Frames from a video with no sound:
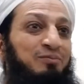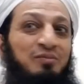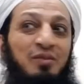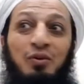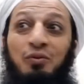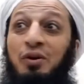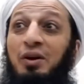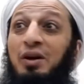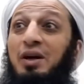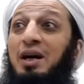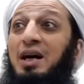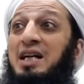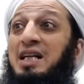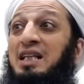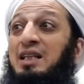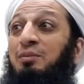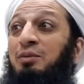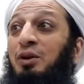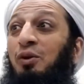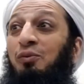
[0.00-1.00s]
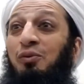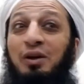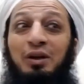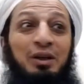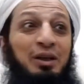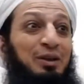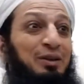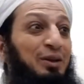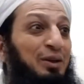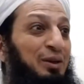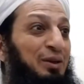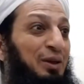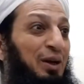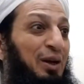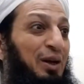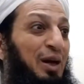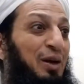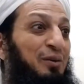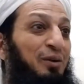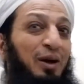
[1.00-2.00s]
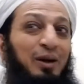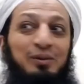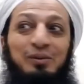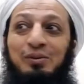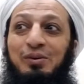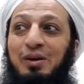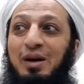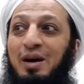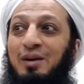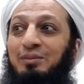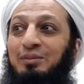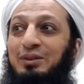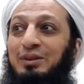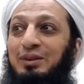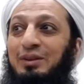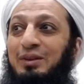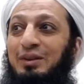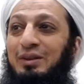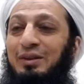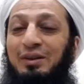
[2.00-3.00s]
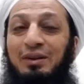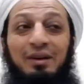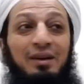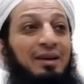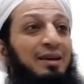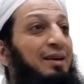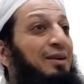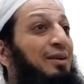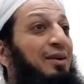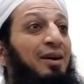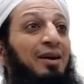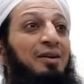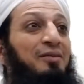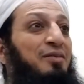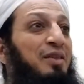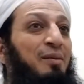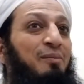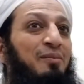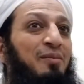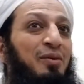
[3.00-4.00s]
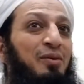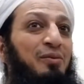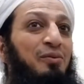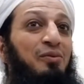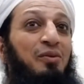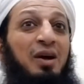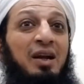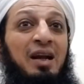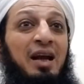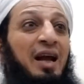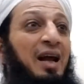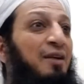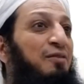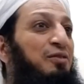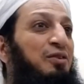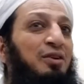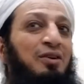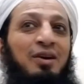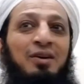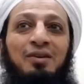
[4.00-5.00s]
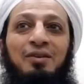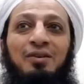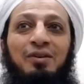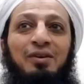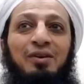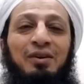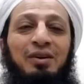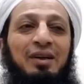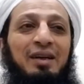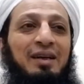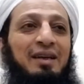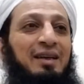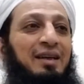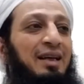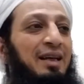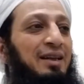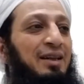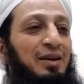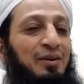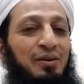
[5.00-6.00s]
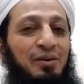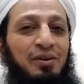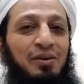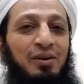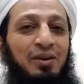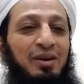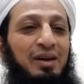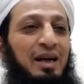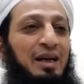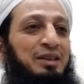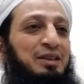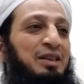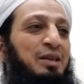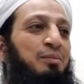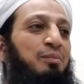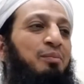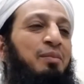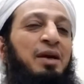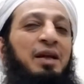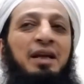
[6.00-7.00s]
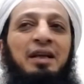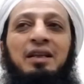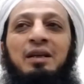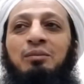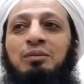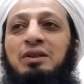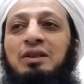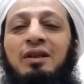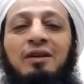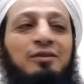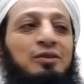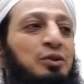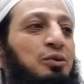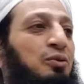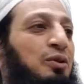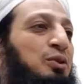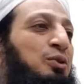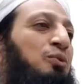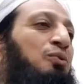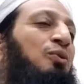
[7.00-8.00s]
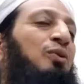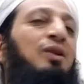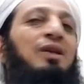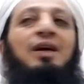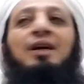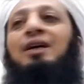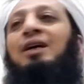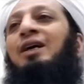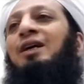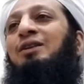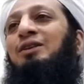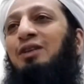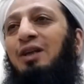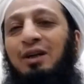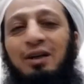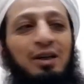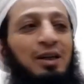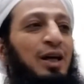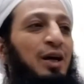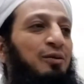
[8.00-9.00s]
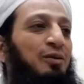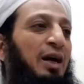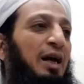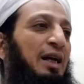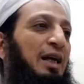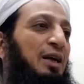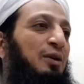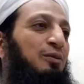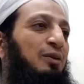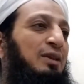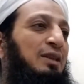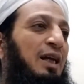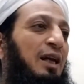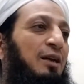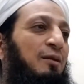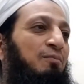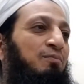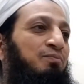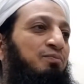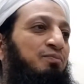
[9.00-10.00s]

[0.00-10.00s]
when Khalid ibn al-Walid anhu comes, all of them, one after another, and they all are submitting themselves to Rasulullah sallallahu alaihi wasallam.